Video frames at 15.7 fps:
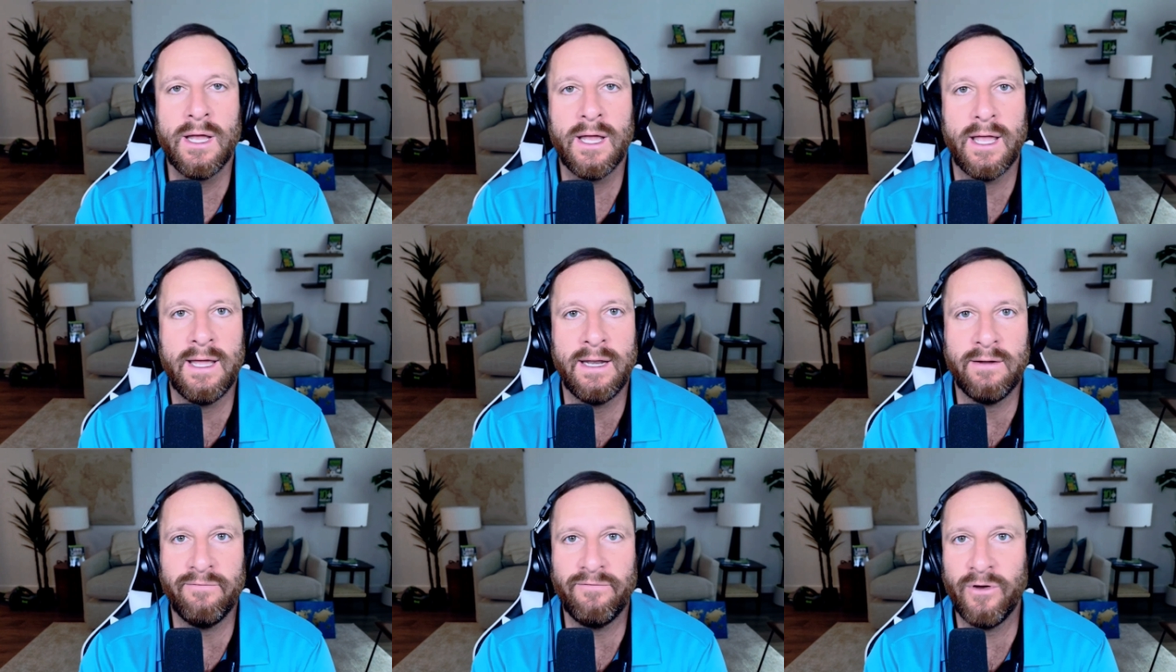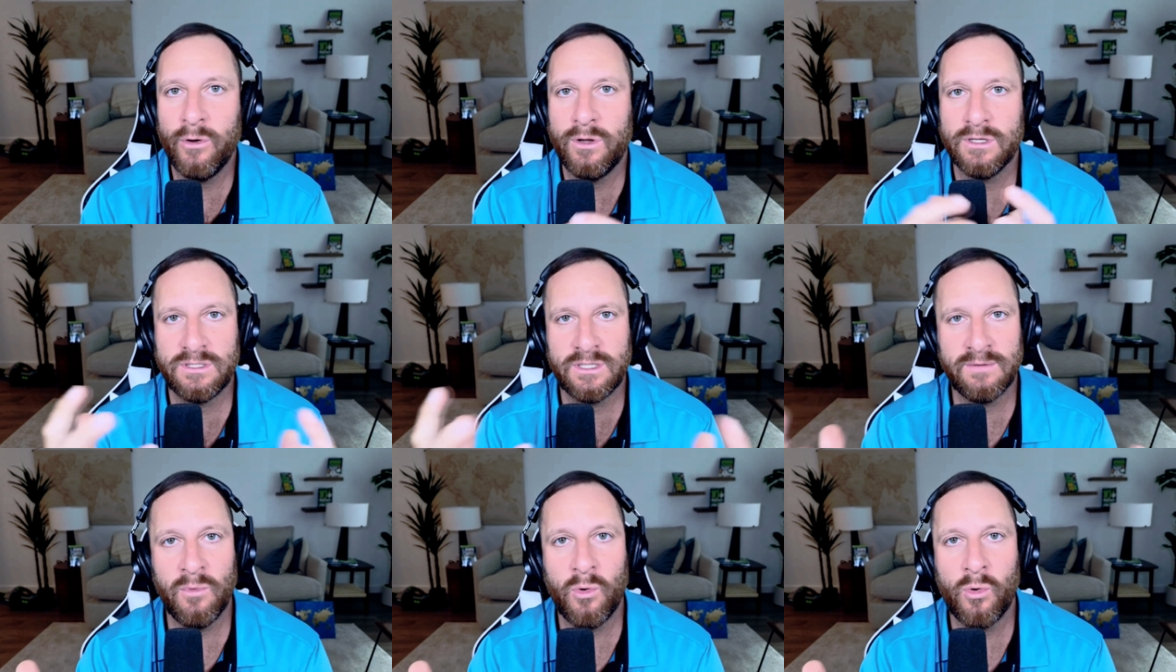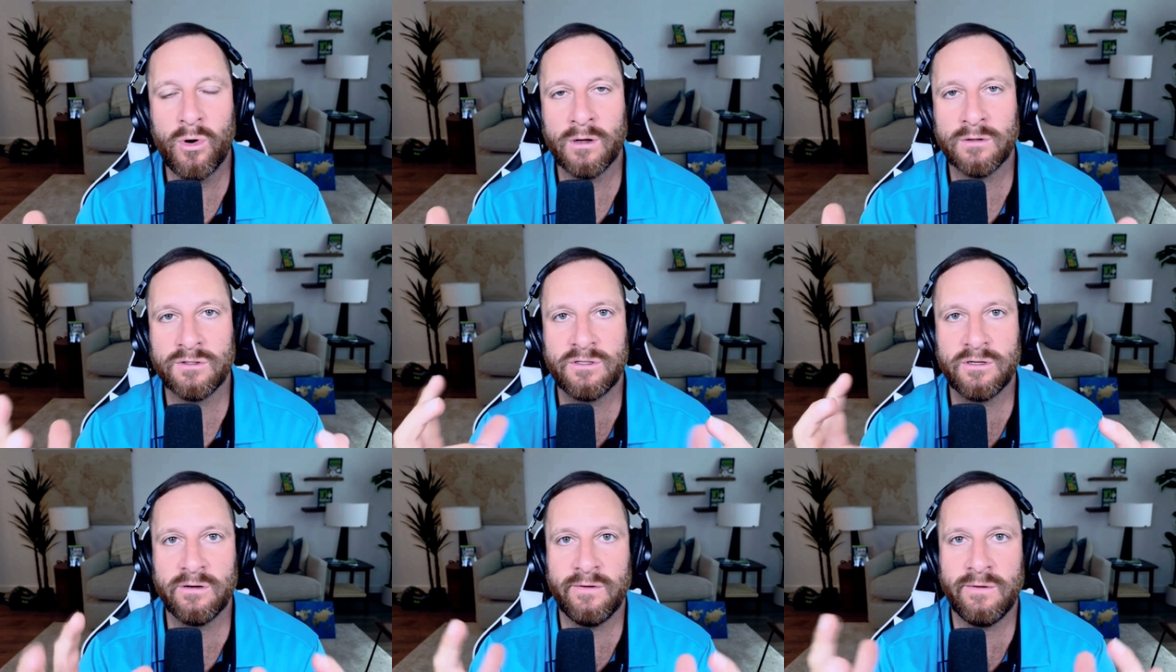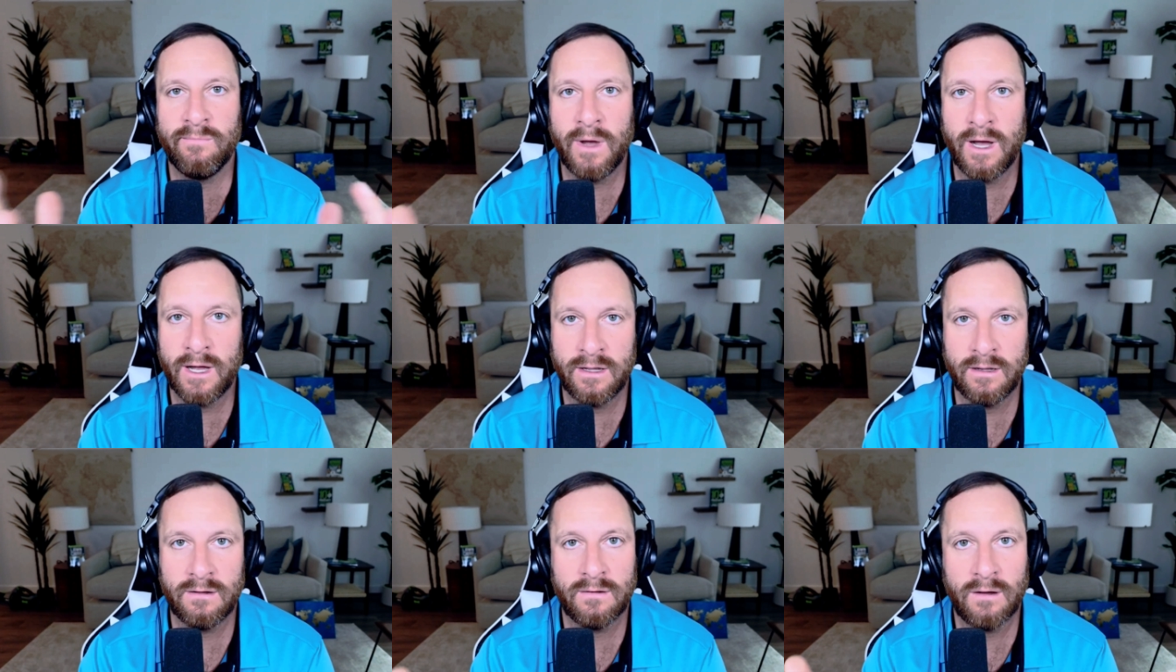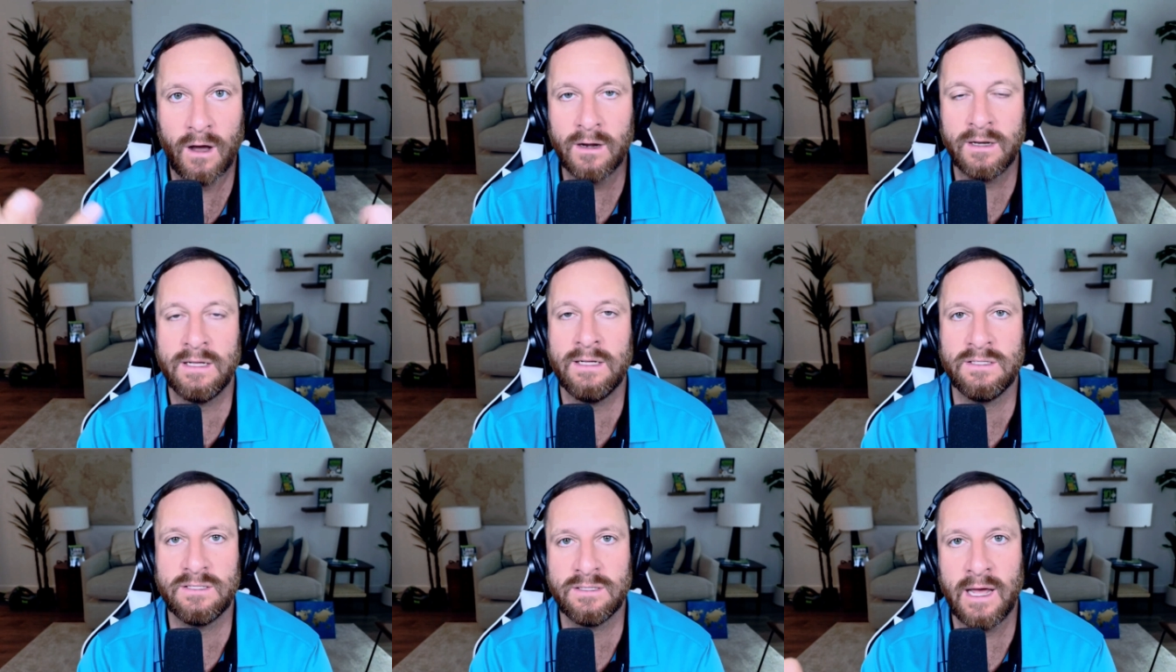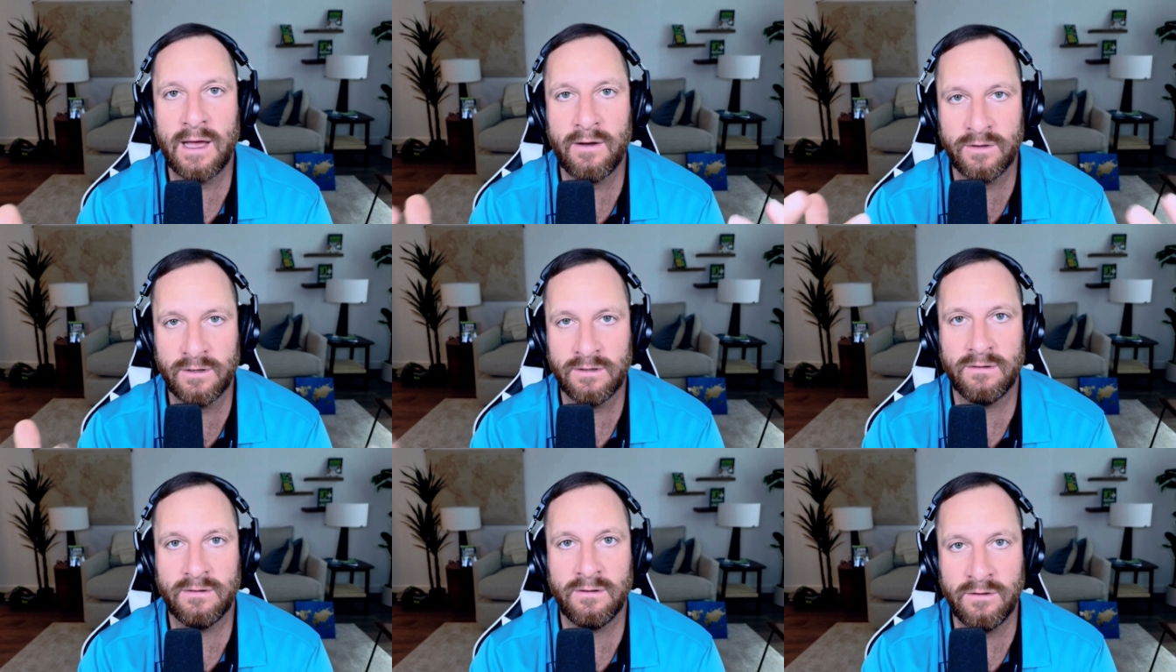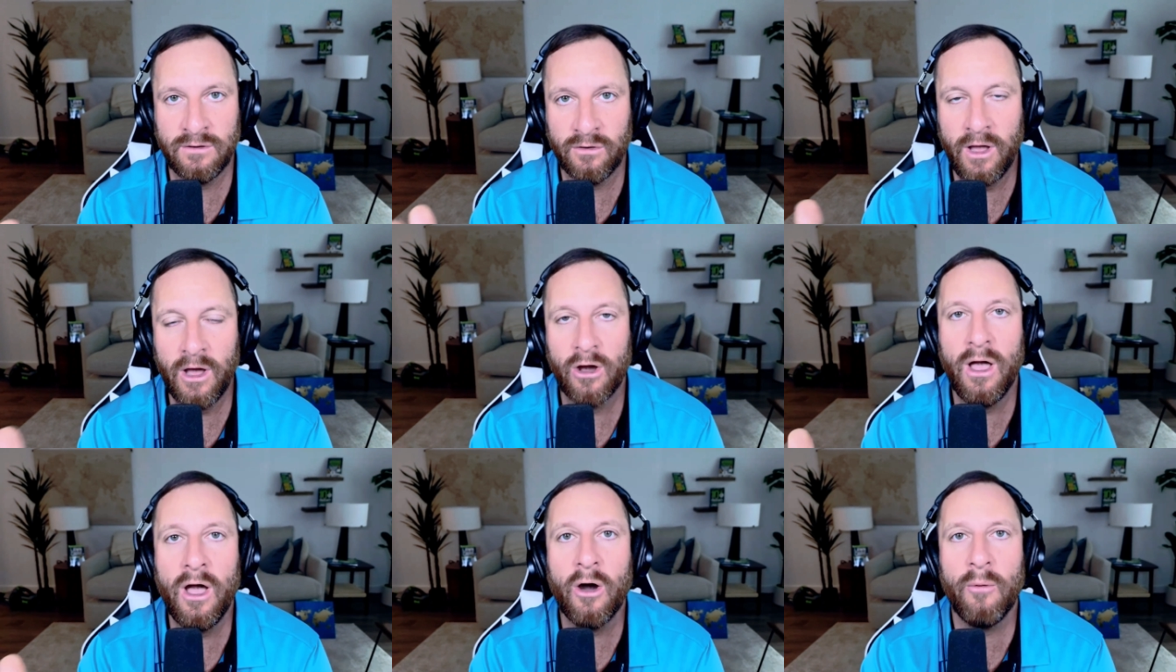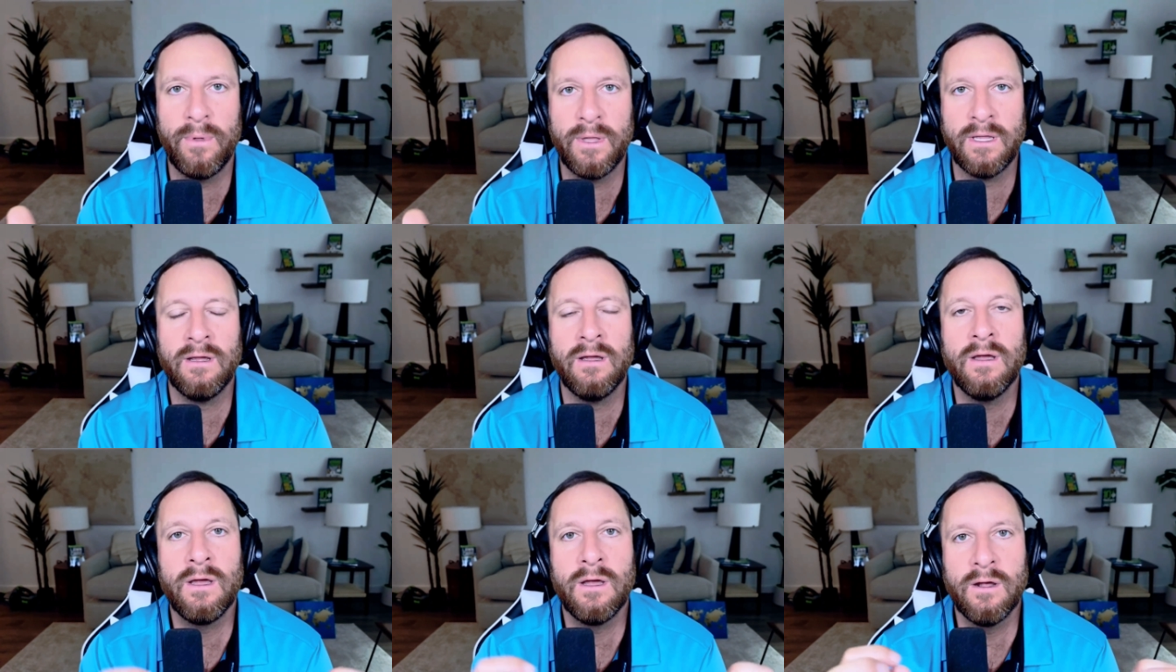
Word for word: and I'm focusing more on serving my audience now and, you know, hel- helping